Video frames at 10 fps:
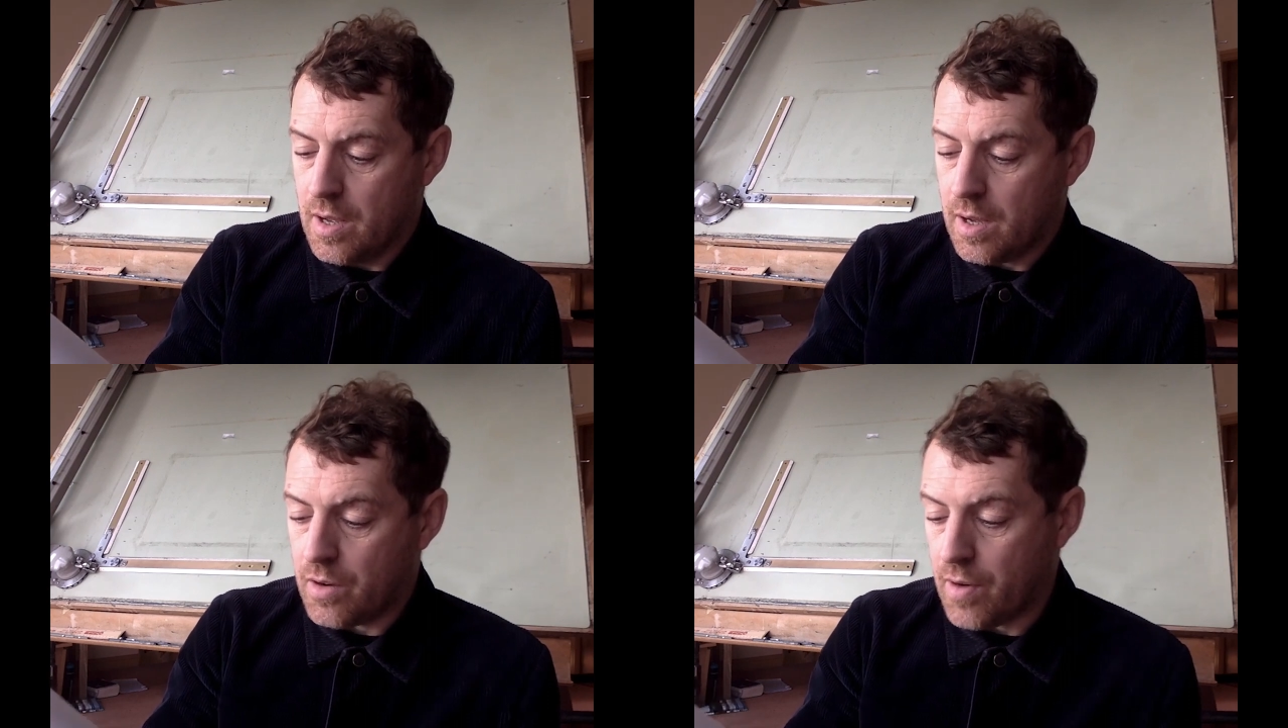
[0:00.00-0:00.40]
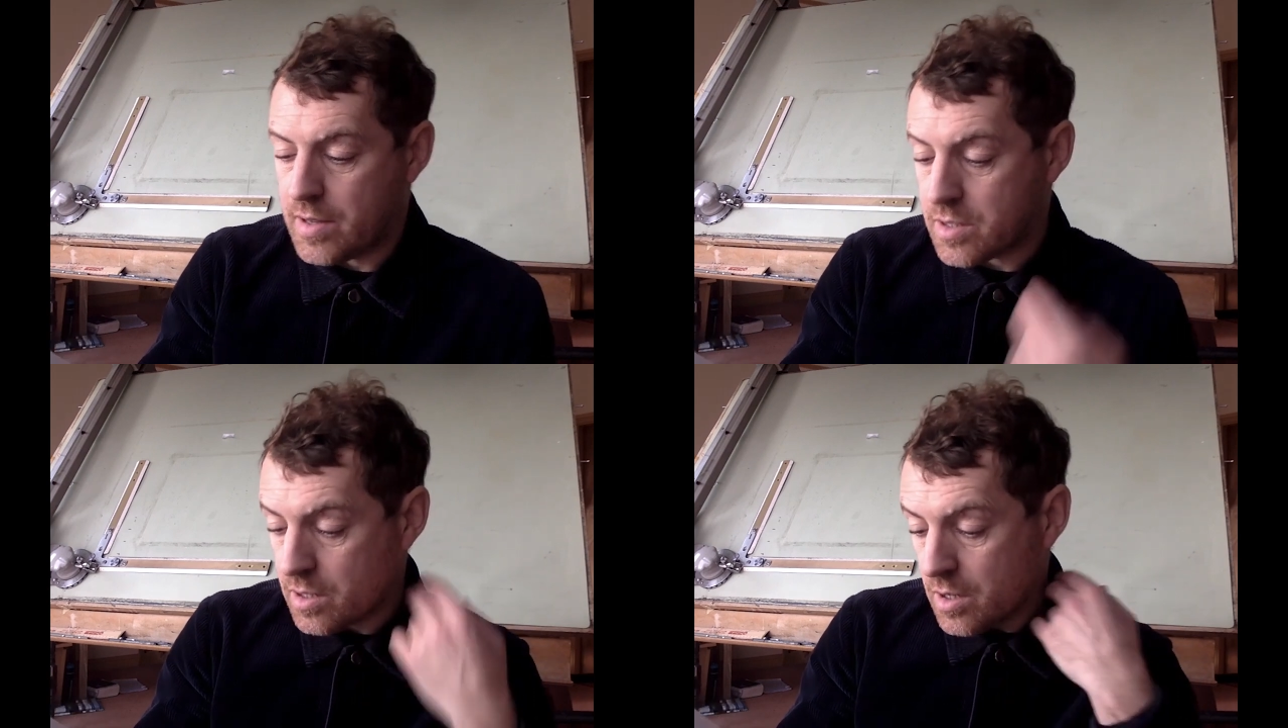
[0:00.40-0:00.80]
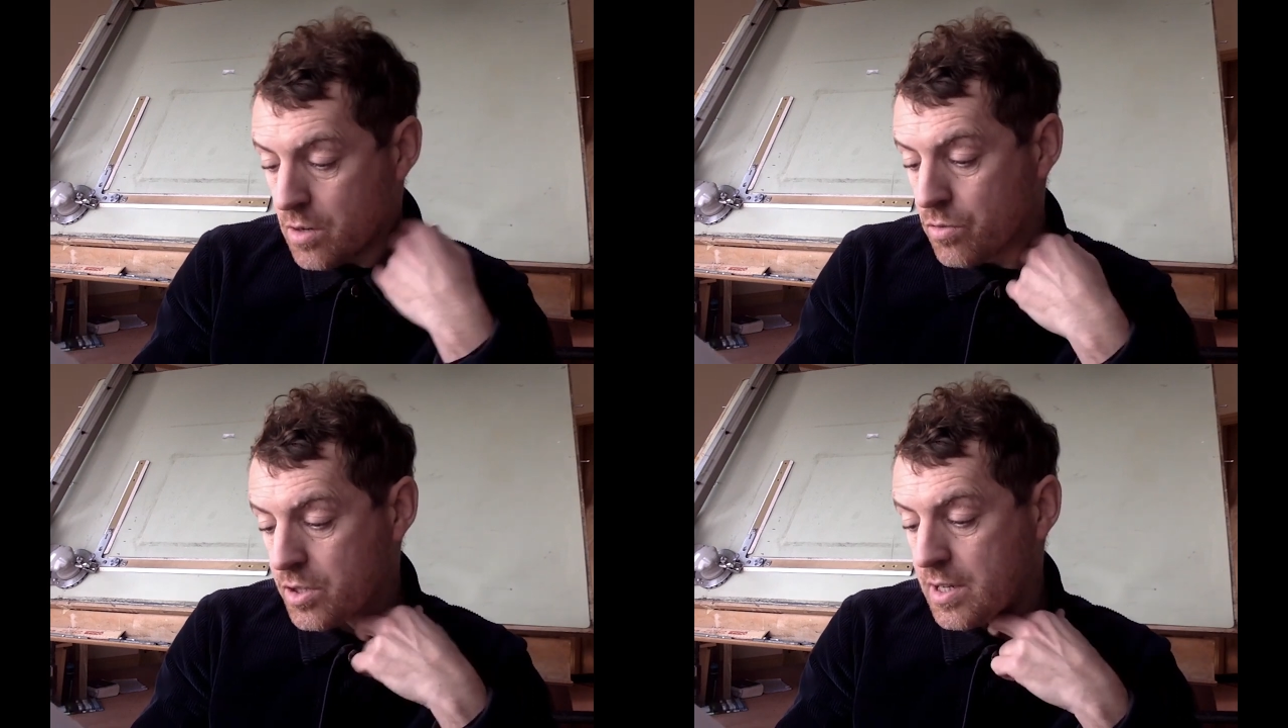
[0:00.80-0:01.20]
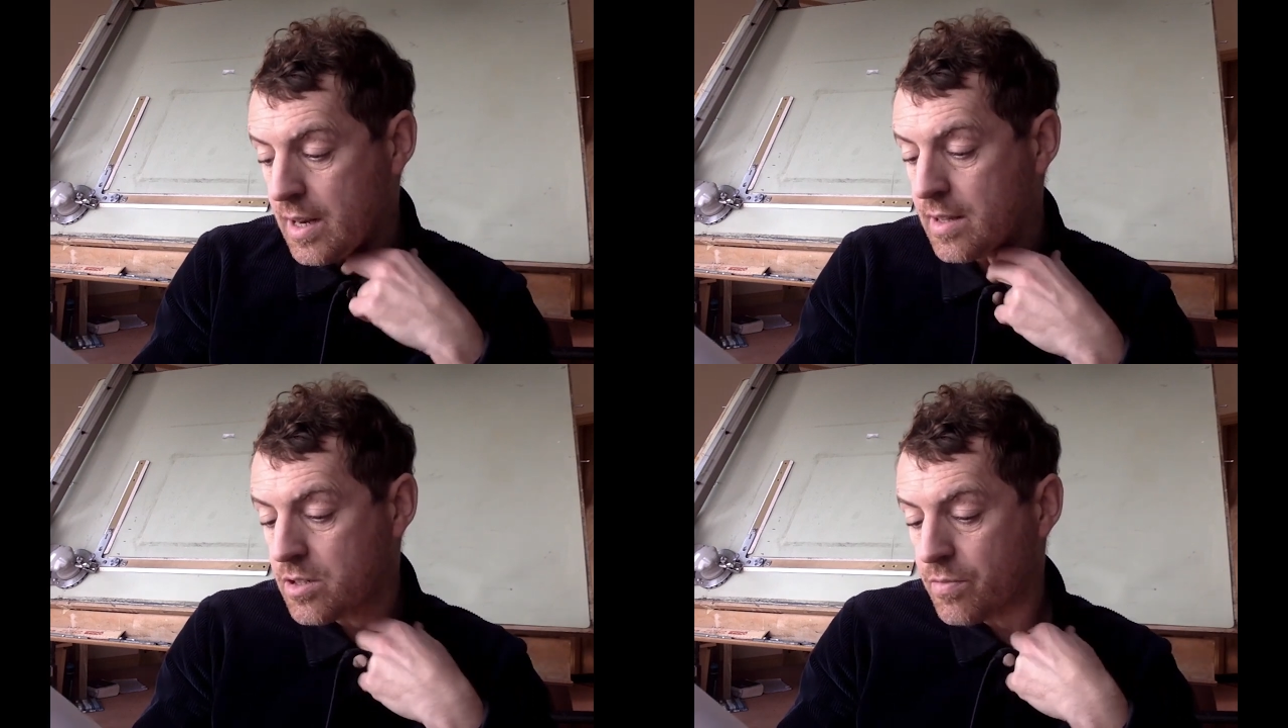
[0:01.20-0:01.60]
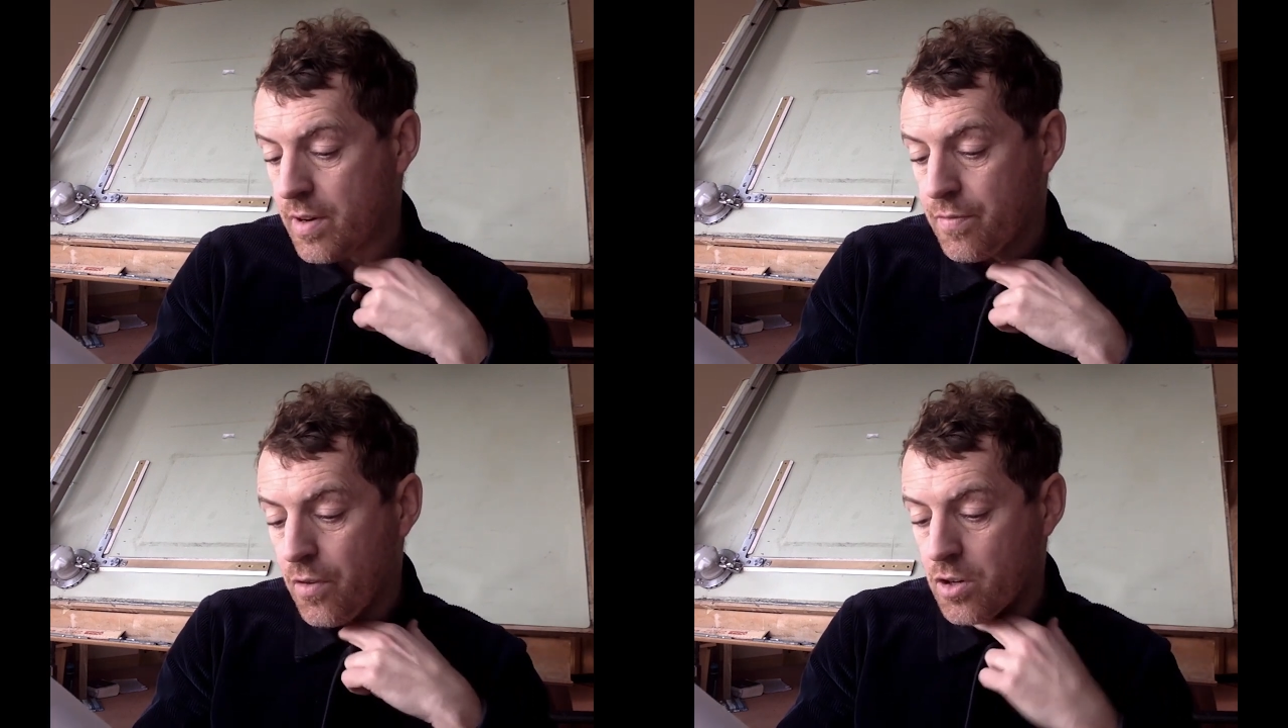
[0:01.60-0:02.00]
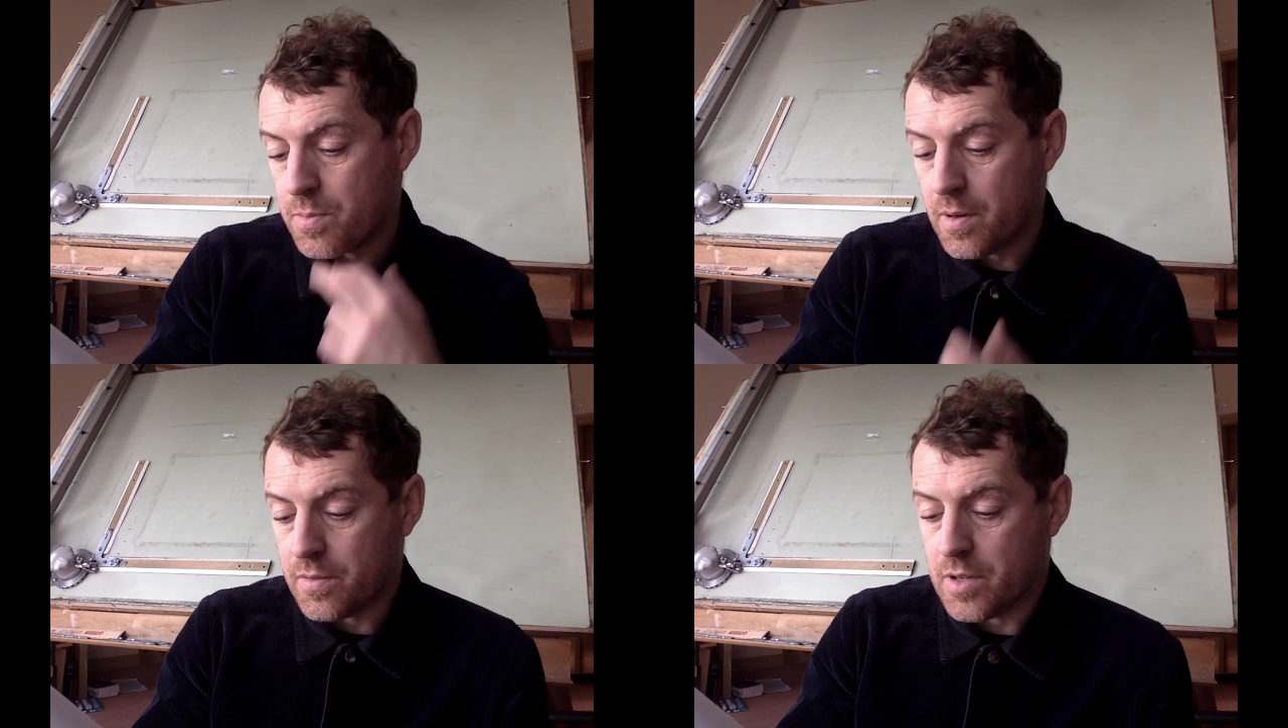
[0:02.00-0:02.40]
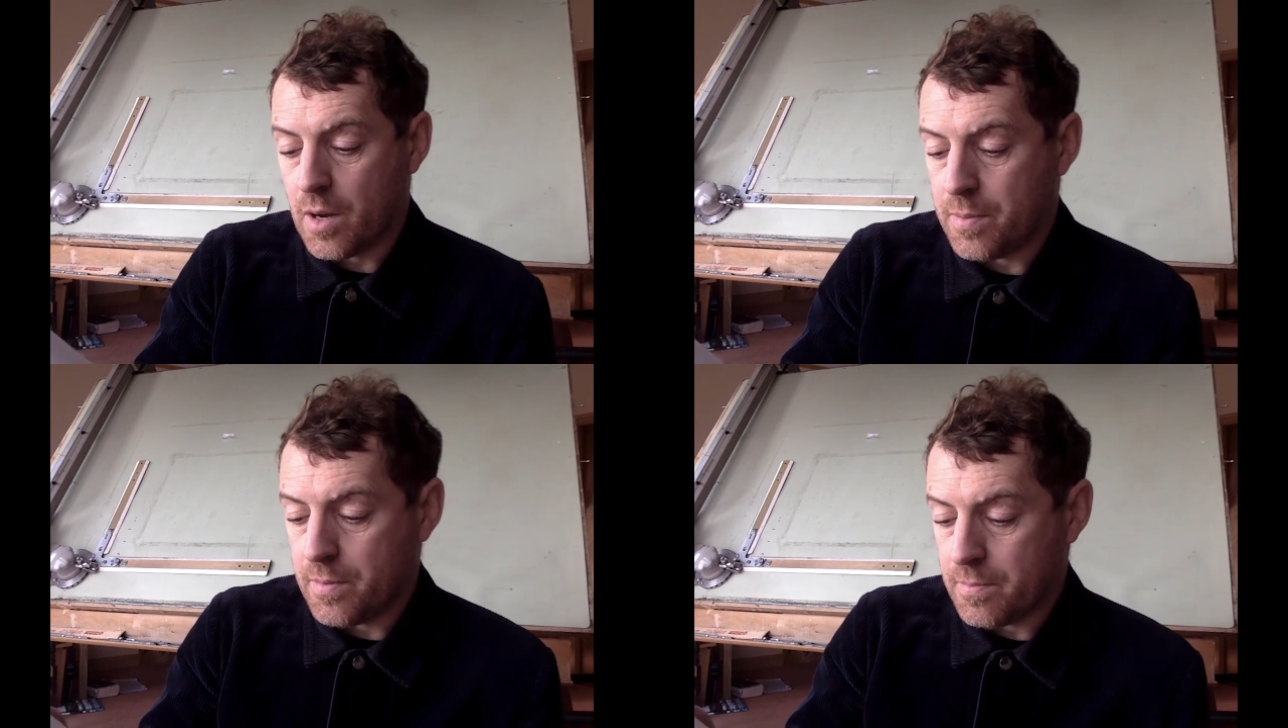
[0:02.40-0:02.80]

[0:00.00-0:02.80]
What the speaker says: and rest rusty lengths of reinforcement on the top.